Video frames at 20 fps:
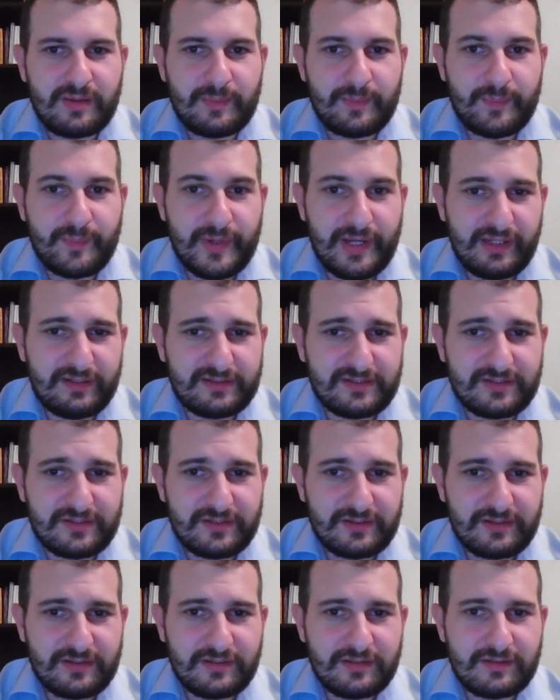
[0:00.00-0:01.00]
But
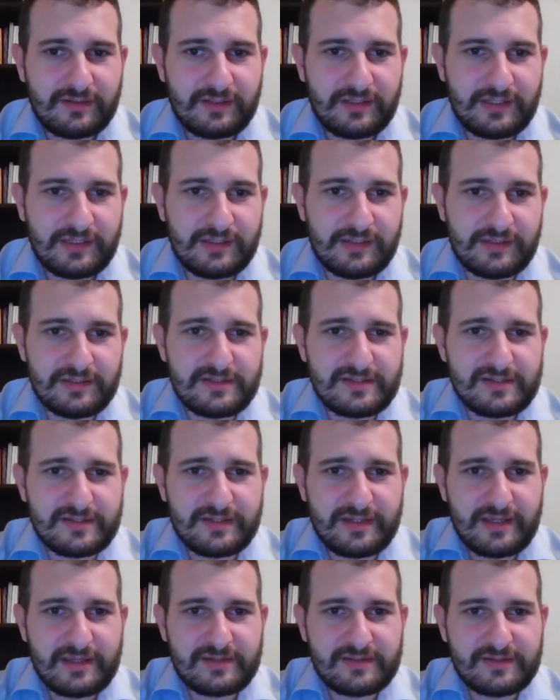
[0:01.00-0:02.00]
in this
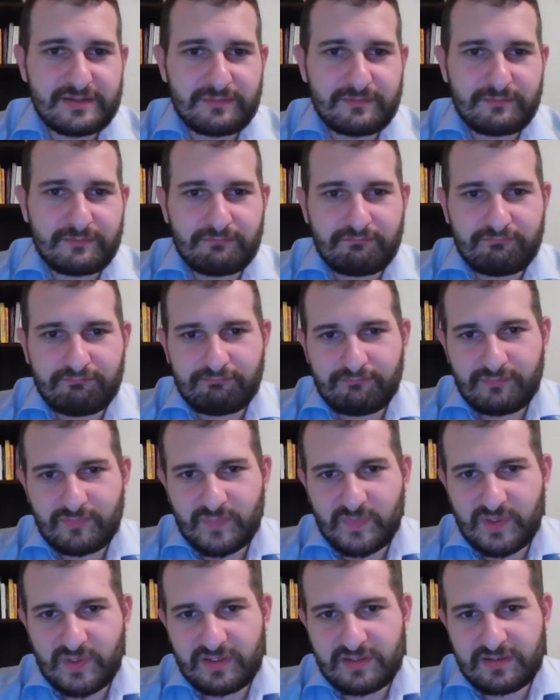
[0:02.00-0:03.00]
case,
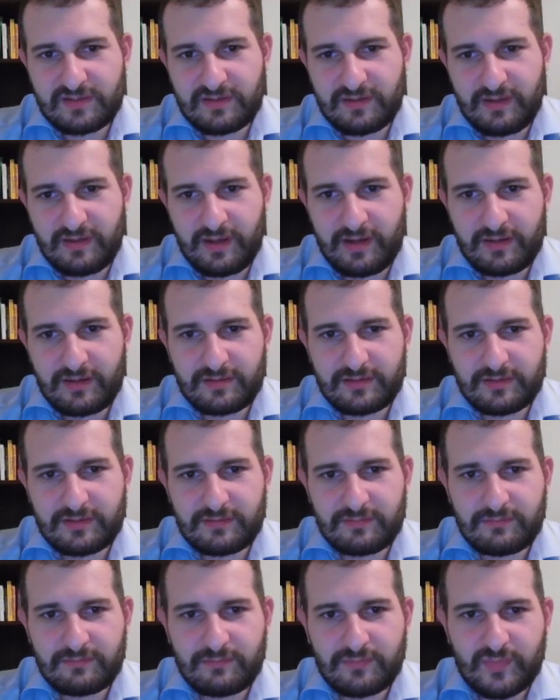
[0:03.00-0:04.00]
this knight
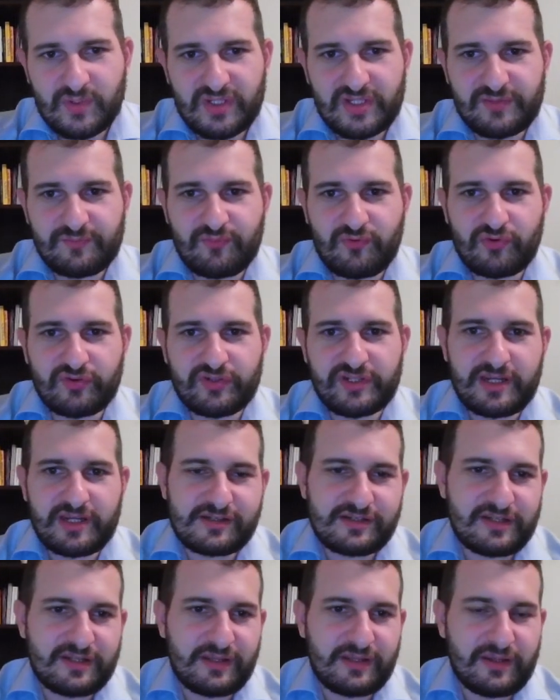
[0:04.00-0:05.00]
is
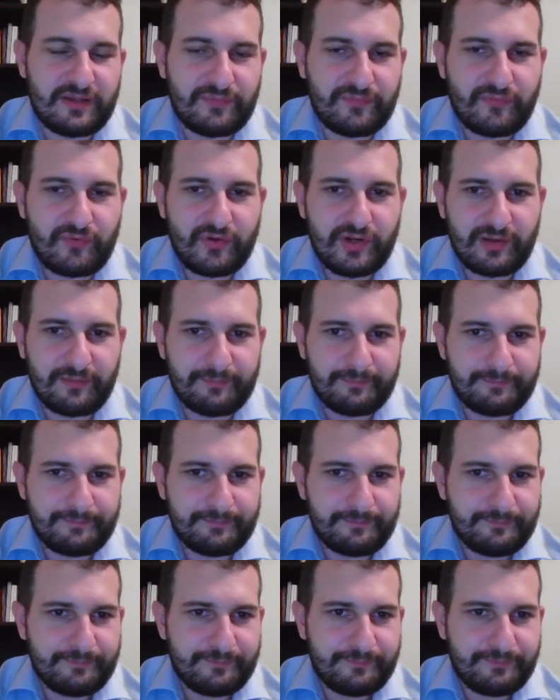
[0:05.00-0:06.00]
protecting e3.
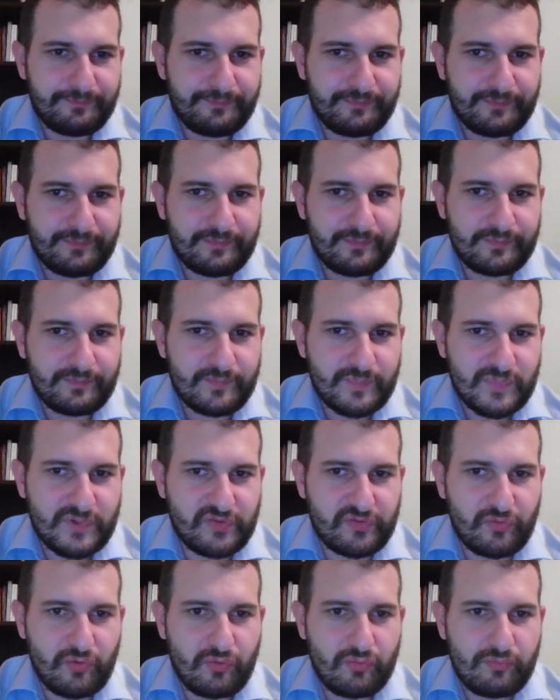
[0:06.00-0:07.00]

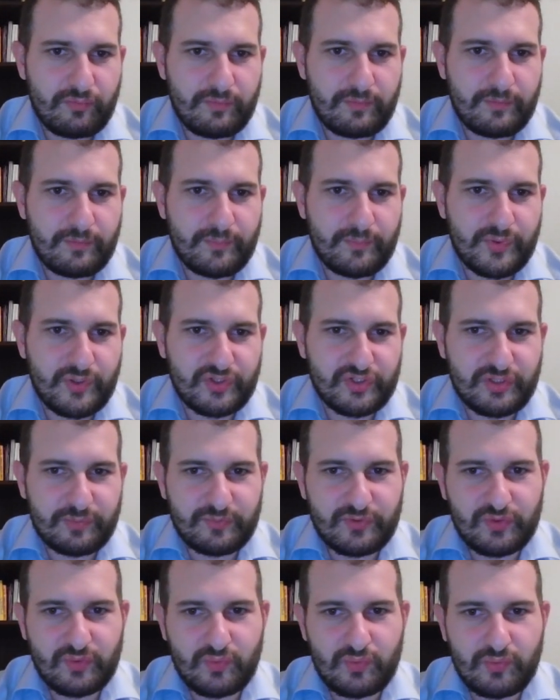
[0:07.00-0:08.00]
So bishop
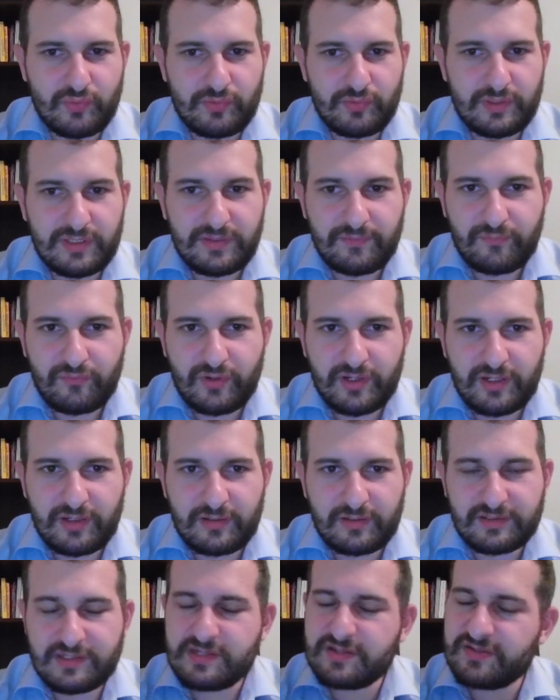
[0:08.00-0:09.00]
to e3.
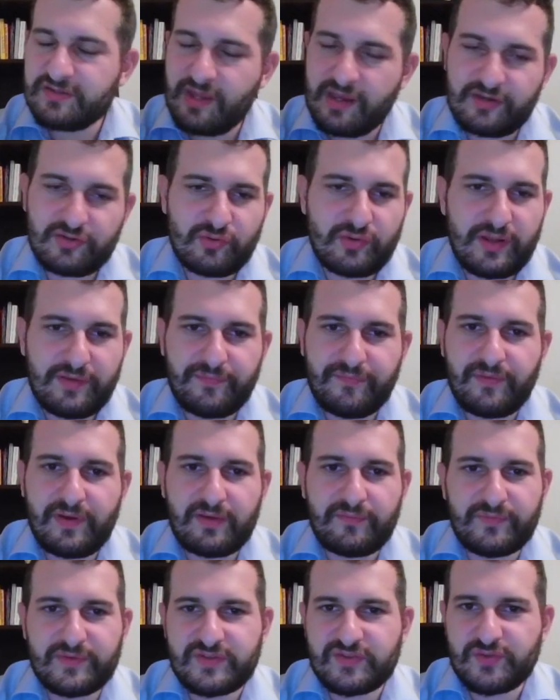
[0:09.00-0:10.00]
This knight on
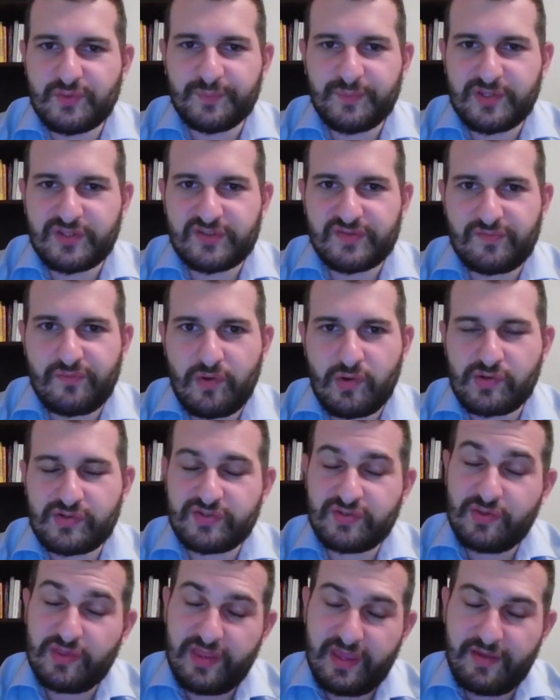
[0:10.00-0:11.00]
f5 is super strong,
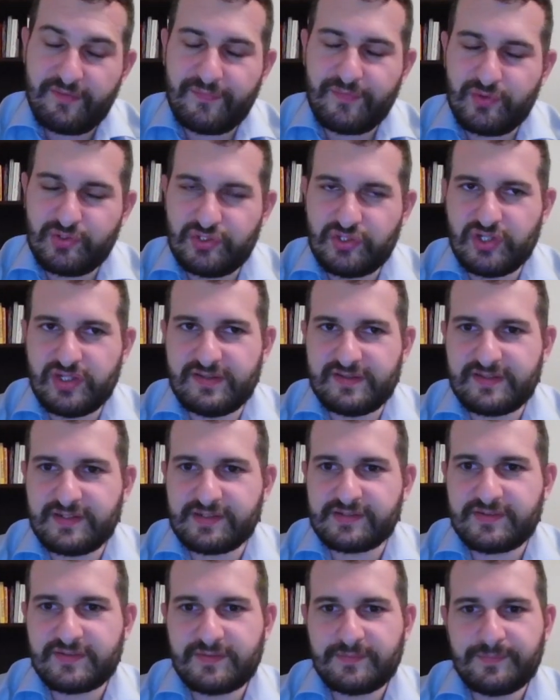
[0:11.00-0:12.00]
so therefore
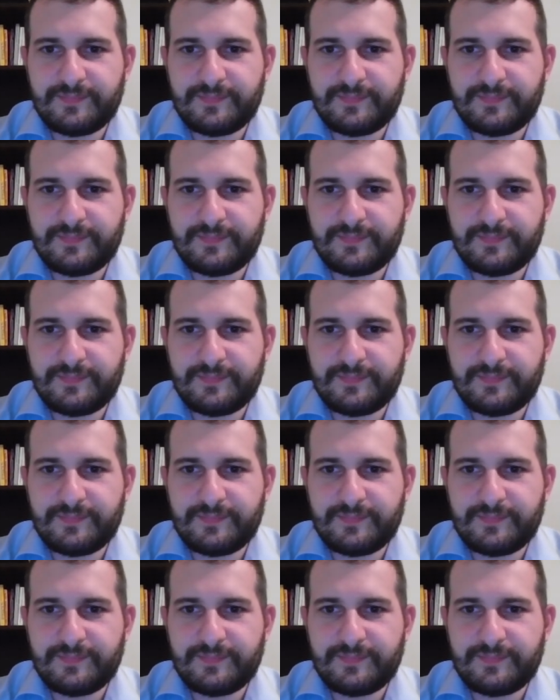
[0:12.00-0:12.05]
g6.